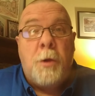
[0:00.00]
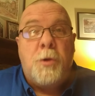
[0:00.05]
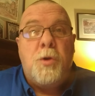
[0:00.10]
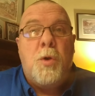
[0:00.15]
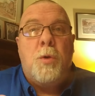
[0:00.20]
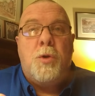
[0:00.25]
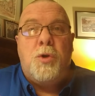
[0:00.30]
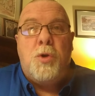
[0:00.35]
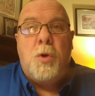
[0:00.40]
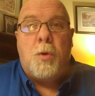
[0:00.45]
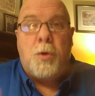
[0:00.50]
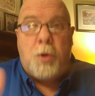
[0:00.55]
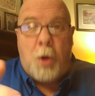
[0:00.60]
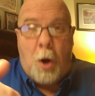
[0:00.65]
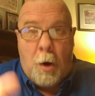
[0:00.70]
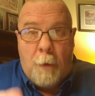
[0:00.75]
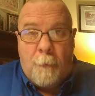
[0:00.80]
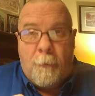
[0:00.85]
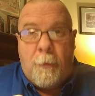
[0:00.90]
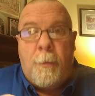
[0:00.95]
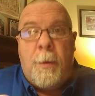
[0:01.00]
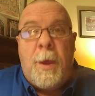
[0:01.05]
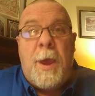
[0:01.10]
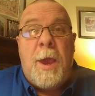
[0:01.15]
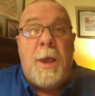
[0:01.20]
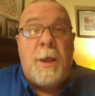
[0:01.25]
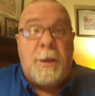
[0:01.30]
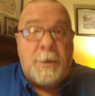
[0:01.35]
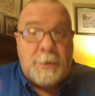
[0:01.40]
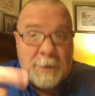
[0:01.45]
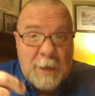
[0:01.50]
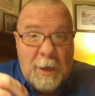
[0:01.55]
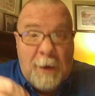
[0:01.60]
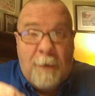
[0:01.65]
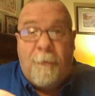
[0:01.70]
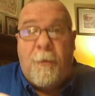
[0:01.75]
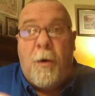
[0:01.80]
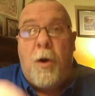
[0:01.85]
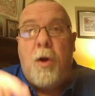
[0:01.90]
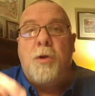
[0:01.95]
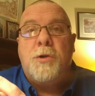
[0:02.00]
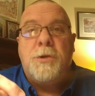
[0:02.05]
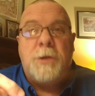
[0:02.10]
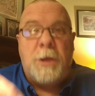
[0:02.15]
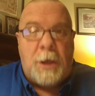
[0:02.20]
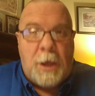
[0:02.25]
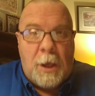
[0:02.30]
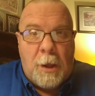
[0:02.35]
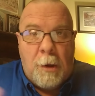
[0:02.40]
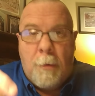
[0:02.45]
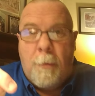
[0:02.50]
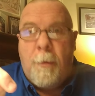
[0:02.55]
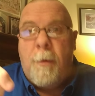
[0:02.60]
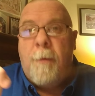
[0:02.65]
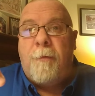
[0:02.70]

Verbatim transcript: So that you'll turn from that and seek first the kingdom